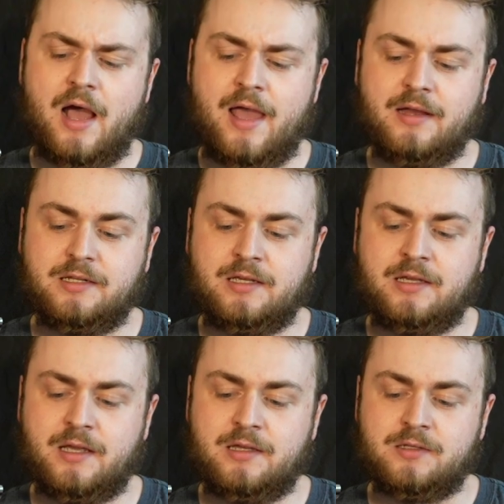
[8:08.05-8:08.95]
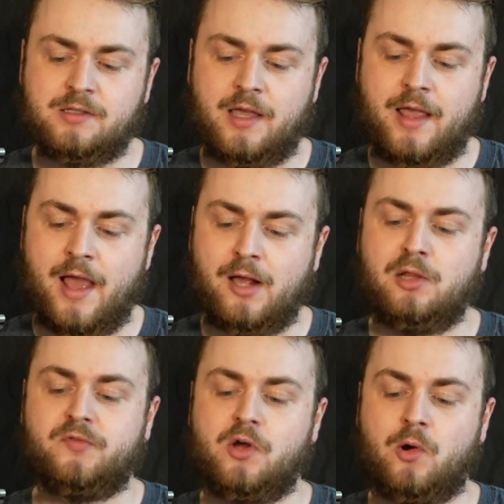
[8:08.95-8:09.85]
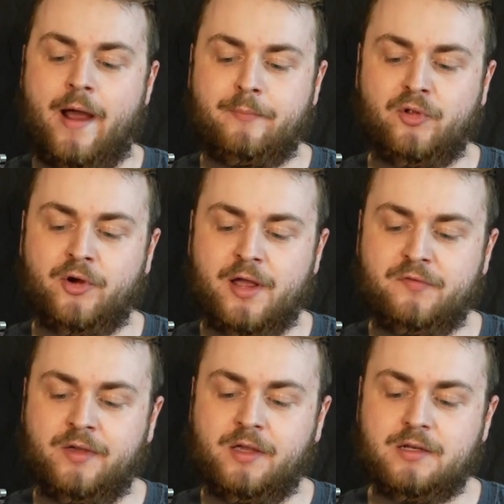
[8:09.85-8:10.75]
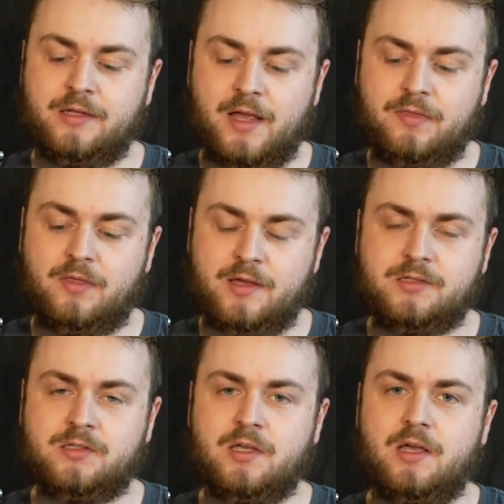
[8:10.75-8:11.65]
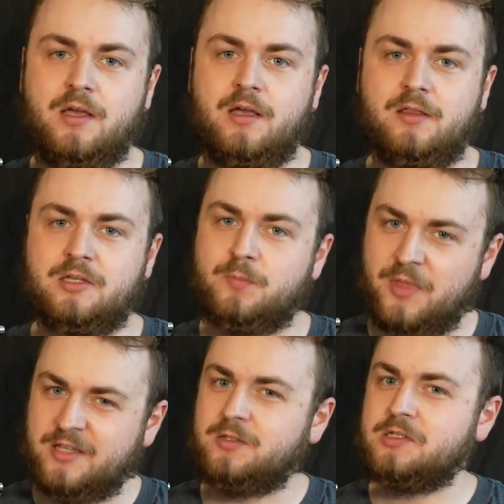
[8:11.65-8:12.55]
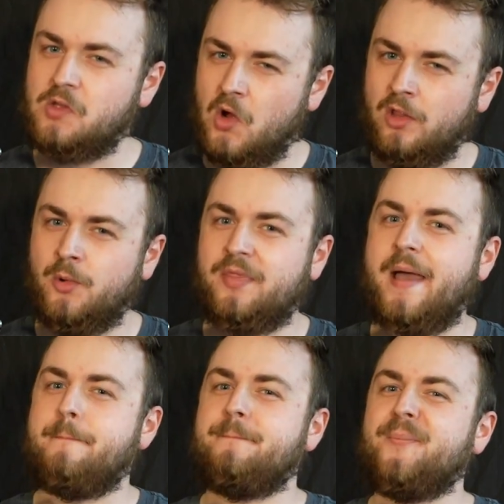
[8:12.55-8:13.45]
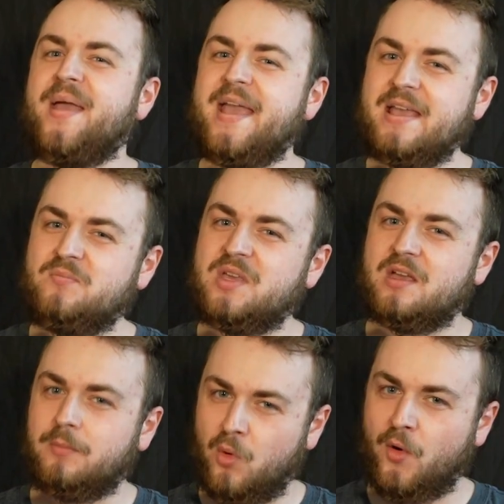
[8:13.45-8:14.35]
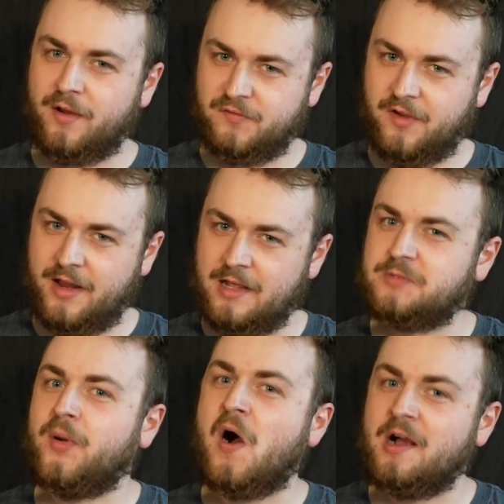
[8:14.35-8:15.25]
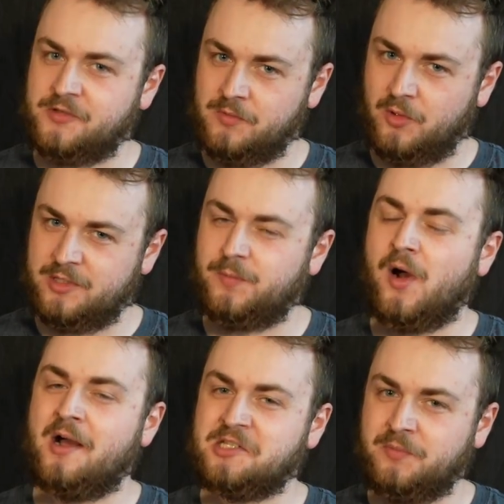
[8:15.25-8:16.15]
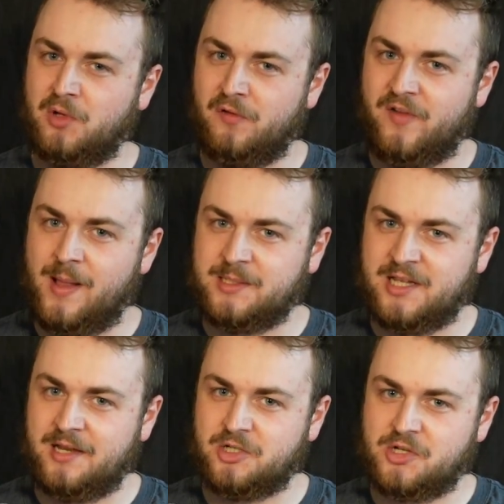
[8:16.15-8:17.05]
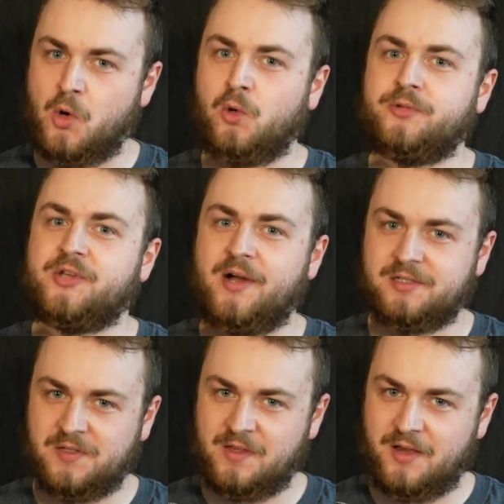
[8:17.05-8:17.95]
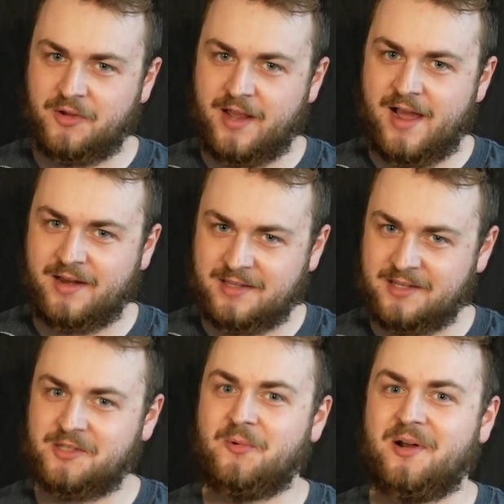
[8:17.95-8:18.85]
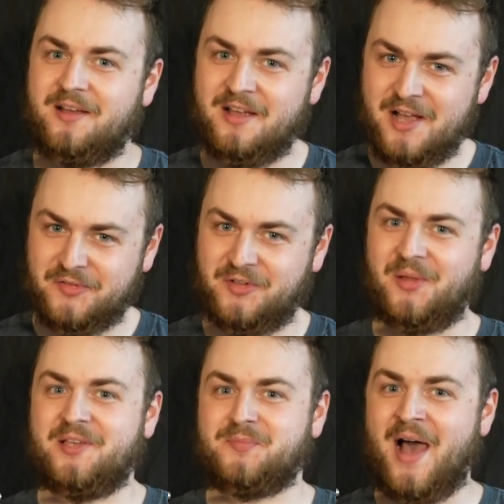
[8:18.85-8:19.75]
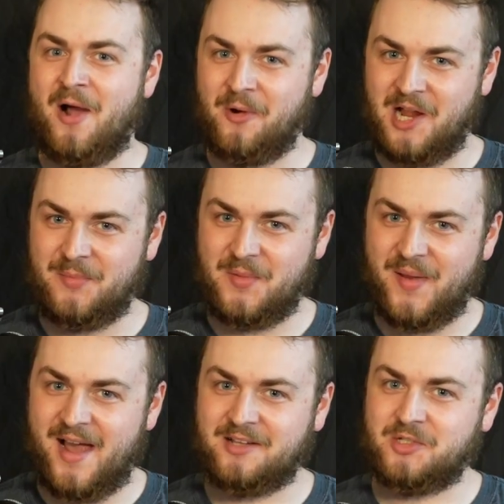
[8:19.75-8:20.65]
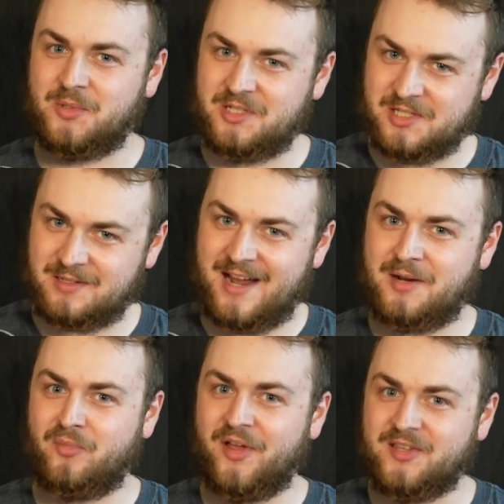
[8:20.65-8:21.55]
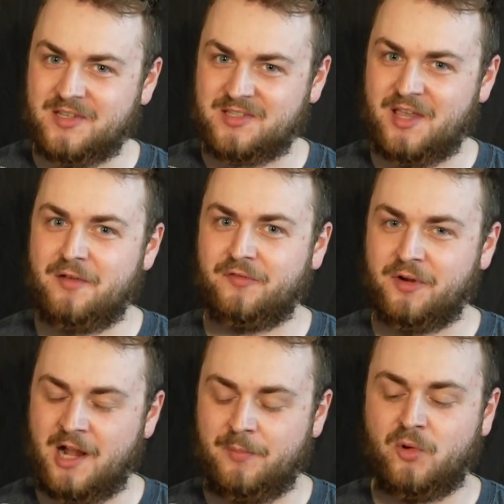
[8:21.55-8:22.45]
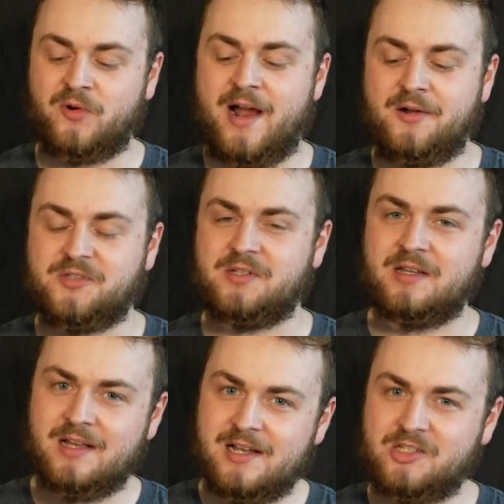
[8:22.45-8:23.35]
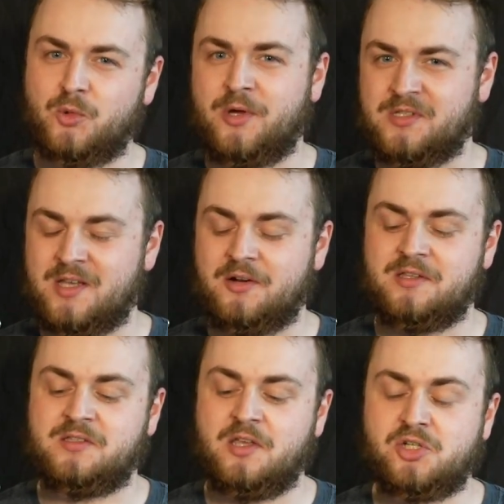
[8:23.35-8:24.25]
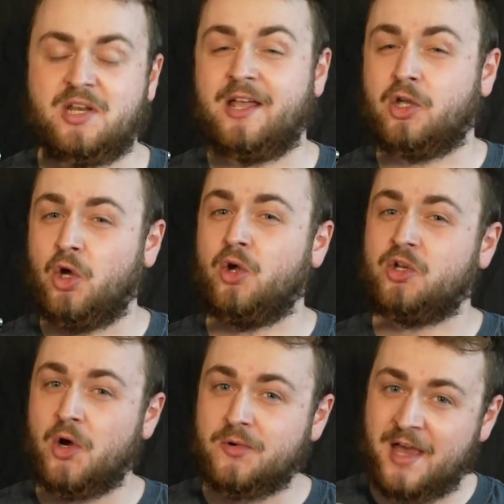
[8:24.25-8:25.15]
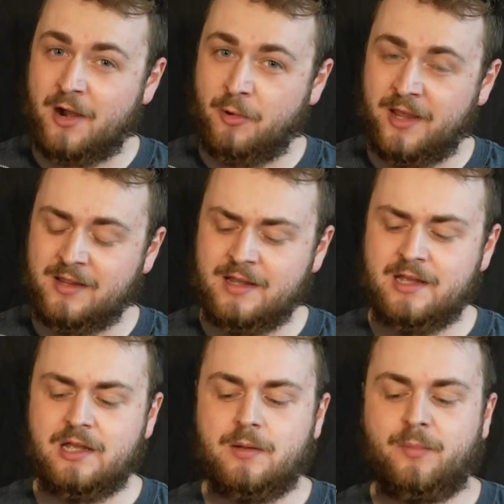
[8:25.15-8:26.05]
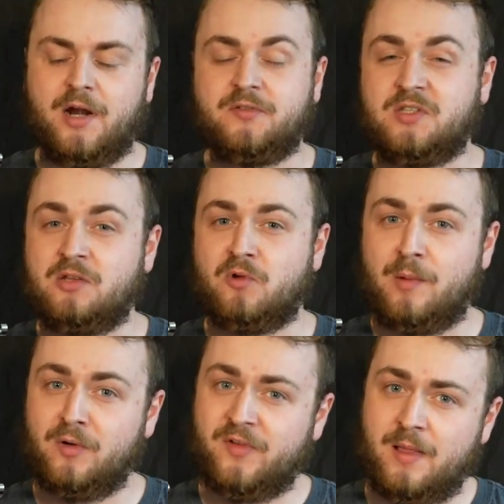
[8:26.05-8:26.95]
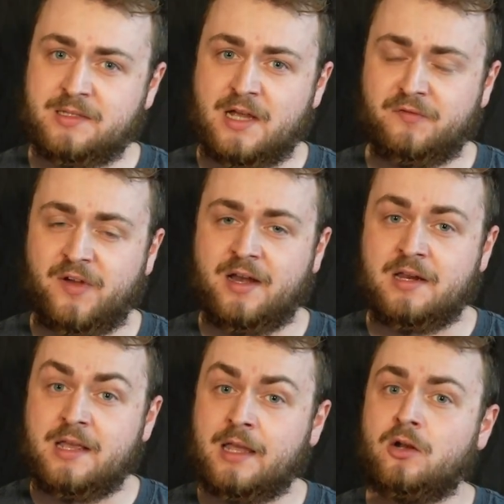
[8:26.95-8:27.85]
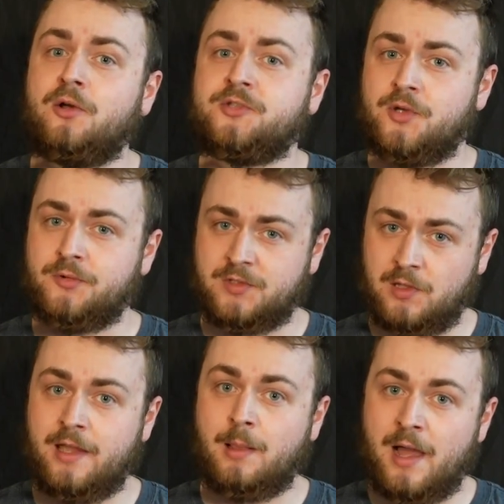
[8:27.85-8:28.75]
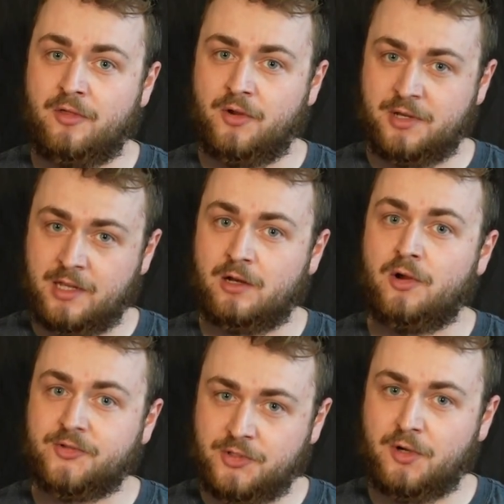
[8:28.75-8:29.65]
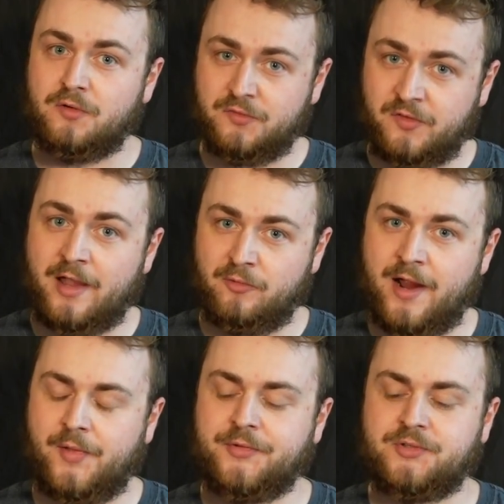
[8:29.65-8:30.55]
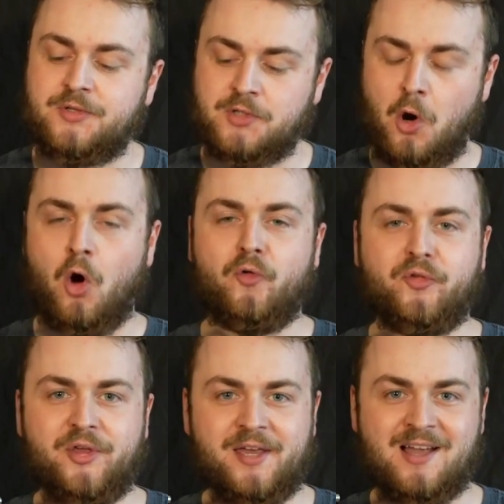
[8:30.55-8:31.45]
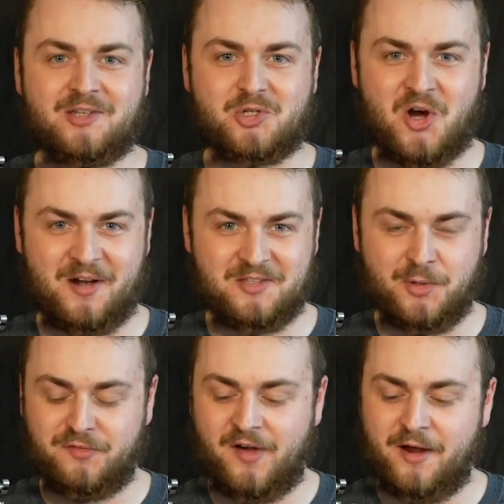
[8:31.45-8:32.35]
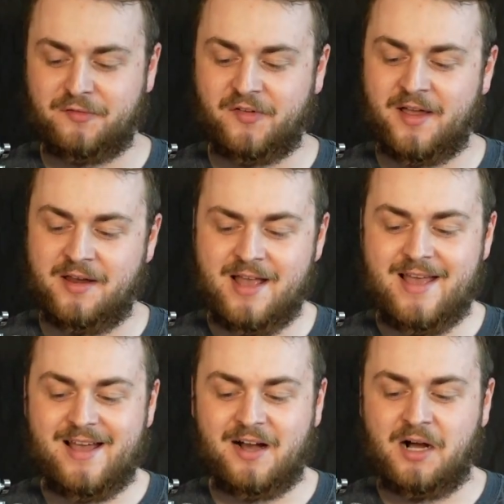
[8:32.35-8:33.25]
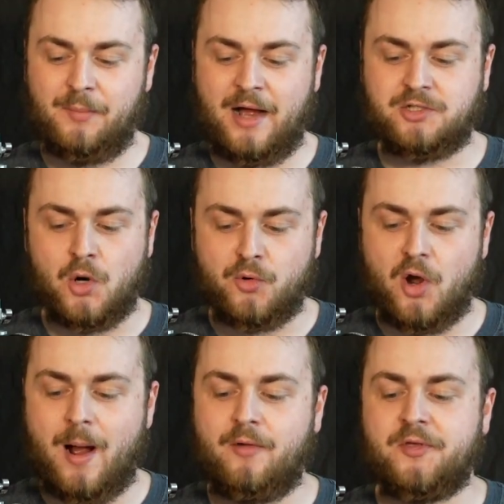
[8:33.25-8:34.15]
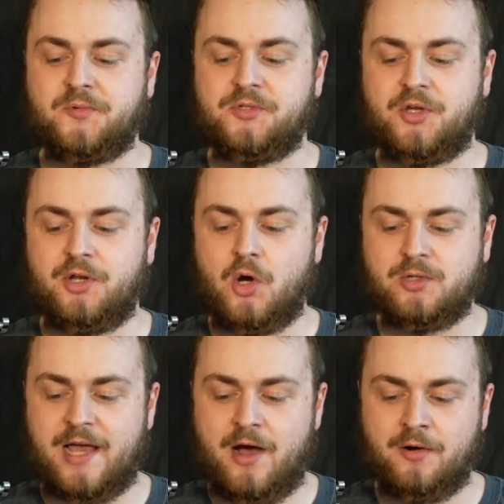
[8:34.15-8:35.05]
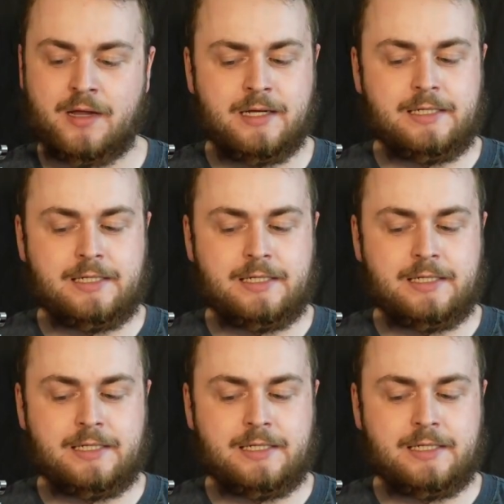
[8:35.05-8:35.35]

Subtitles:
And he is a hell of a grappler. If he can get this is the only one that may be a boring fight. It's possible. It's possible if Valentine just holds on to the other guy and he doesn't want to feel his power coming back, so he just kind of plays it safe for a couple rounds and squeezes out a decision. It could go that way. But I've seen Robert Valentine fight, and he can also sling leather, and he can also fight recklessly. So hopefully he gets drawn into a firefight. I don't know how this one's going to go down.